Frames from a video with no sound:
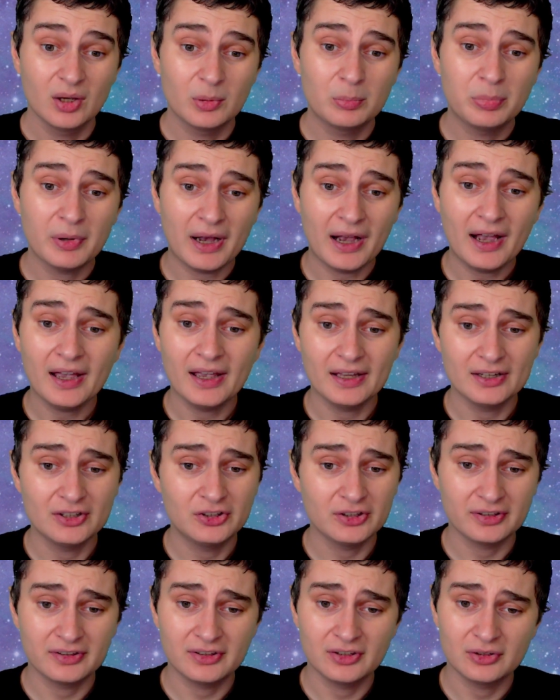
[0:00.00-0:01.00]
By
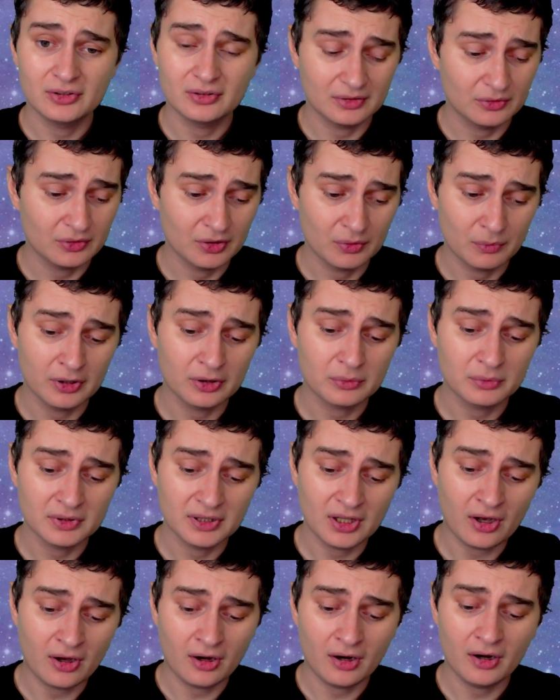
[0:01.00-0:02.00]
just, you know, I'm going to work really
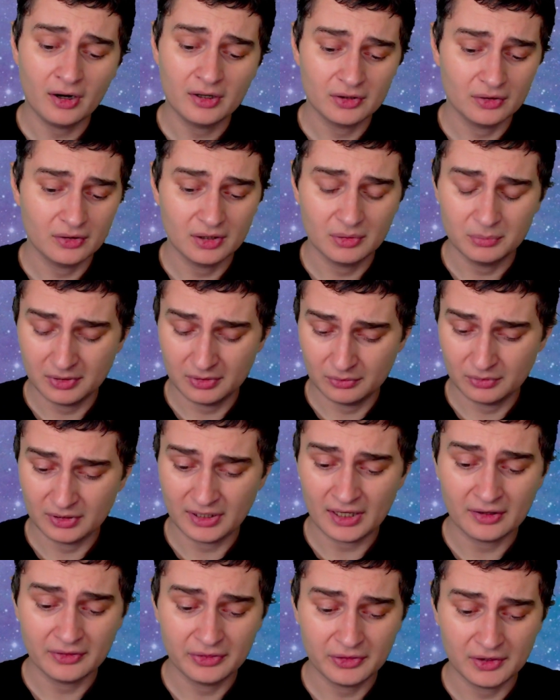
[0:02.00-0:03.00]
hard, I'm going to be really
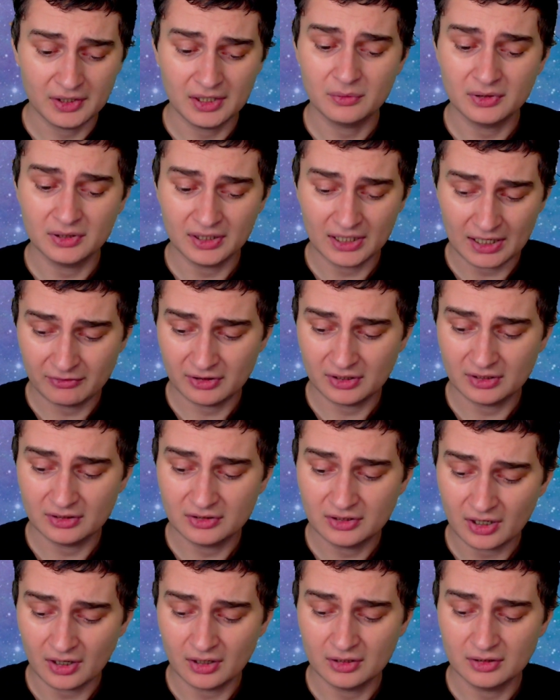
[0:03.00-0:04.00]
healthy, I'm going to get everything
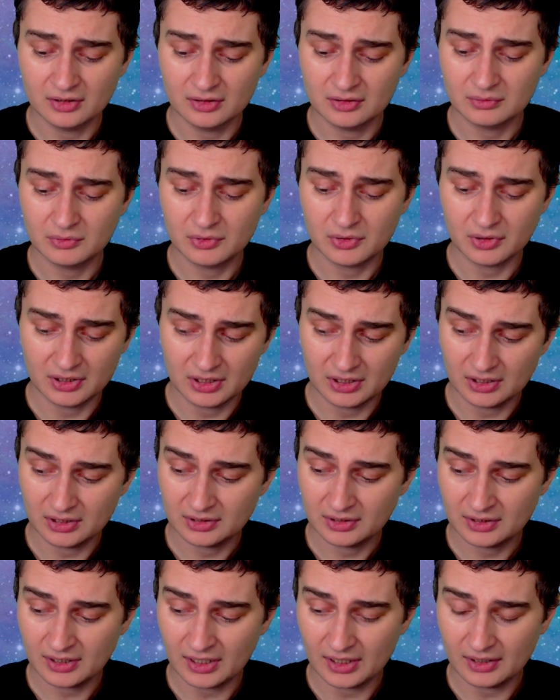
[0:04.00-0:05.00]
done, I'm going to
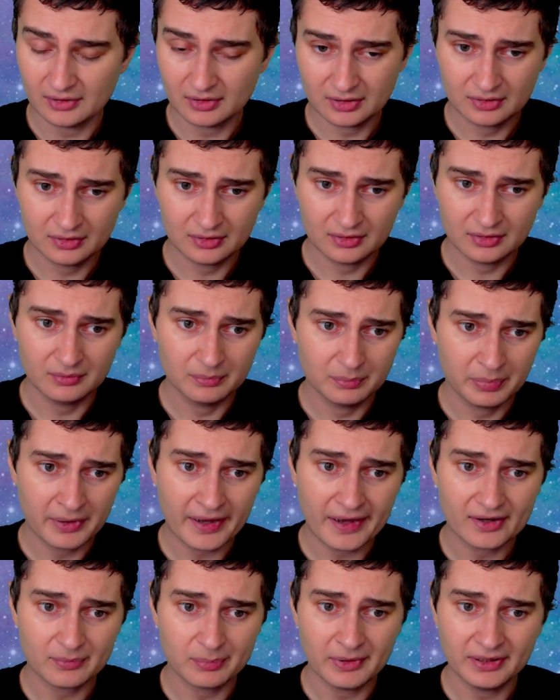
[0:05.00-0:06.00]
get
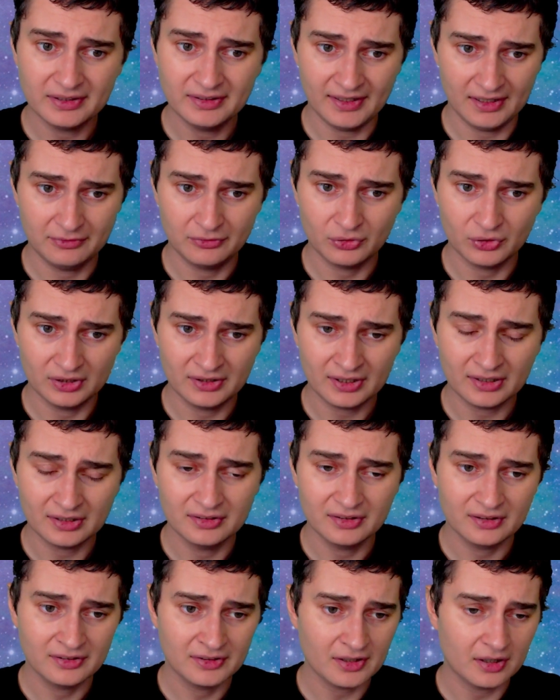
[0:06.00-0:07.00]
pack my day full of tons
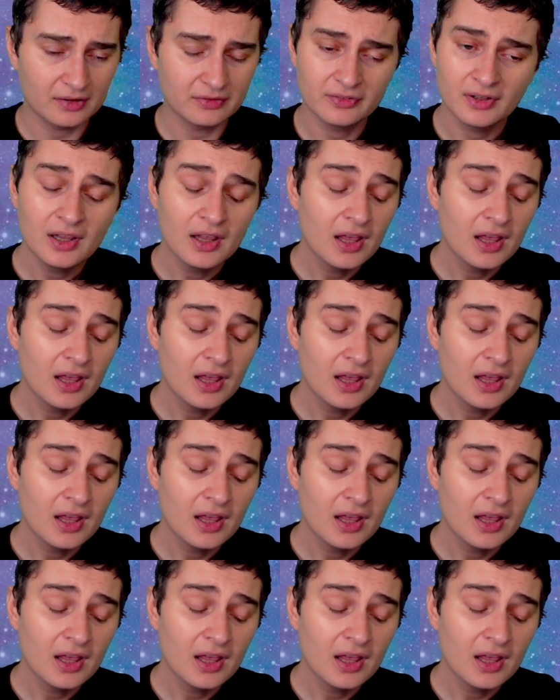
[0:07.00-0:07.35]
of stuff.